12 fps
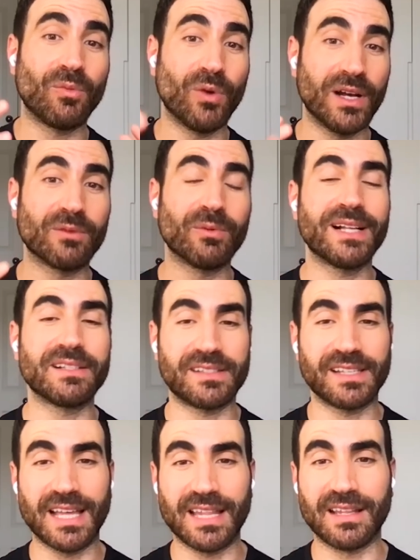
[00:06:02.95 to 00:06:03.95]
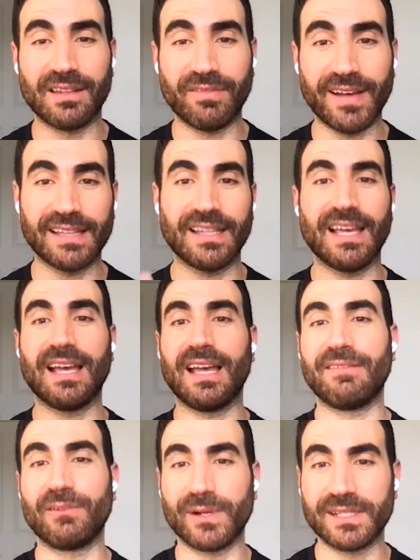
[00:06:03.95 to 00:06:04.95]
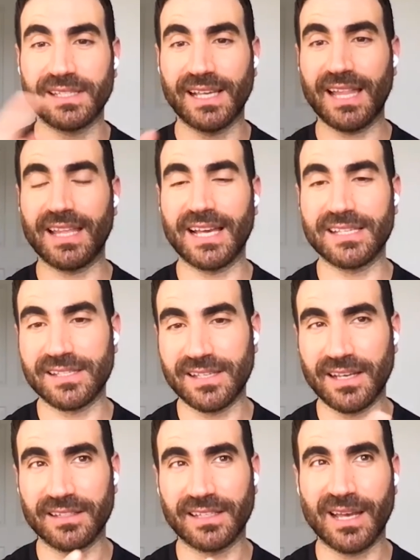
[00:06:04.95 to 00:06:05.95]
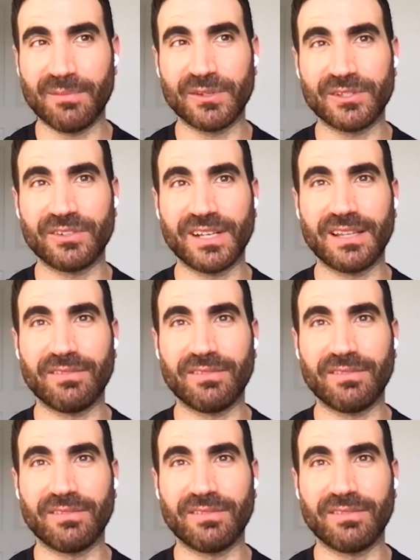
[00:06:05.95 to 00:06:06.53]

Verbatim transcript: work well together, the fact that everyone together has a certain chemistry,